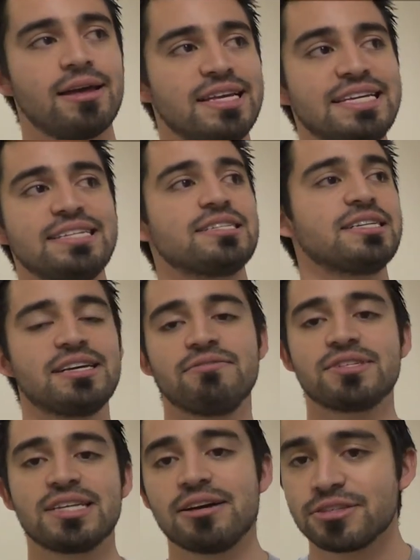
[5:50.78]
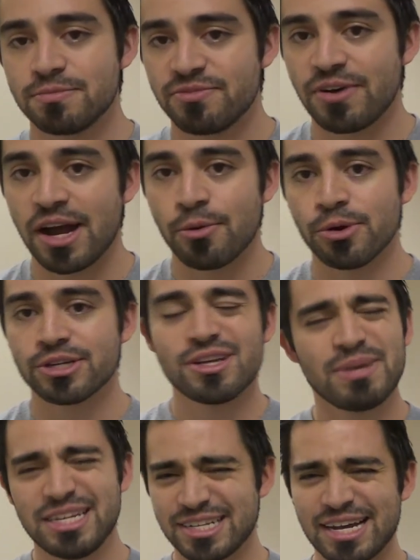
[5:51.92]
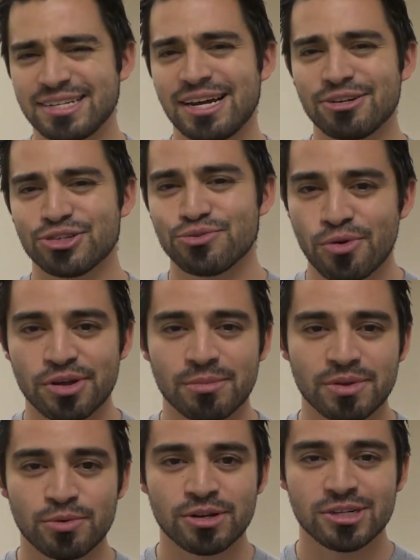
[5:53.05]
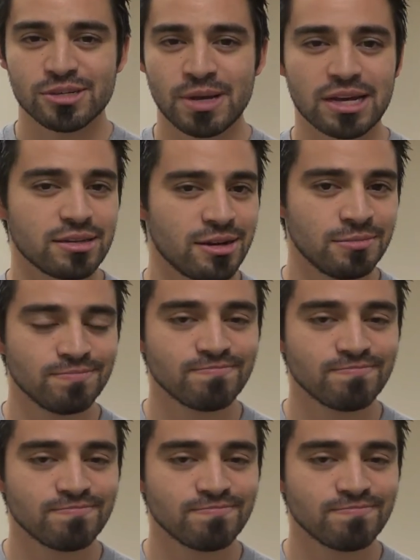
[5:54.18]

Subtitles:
easily give us out some fireworks. I mean, it's got Donald Cerrone. I mean, what do you expect, you know?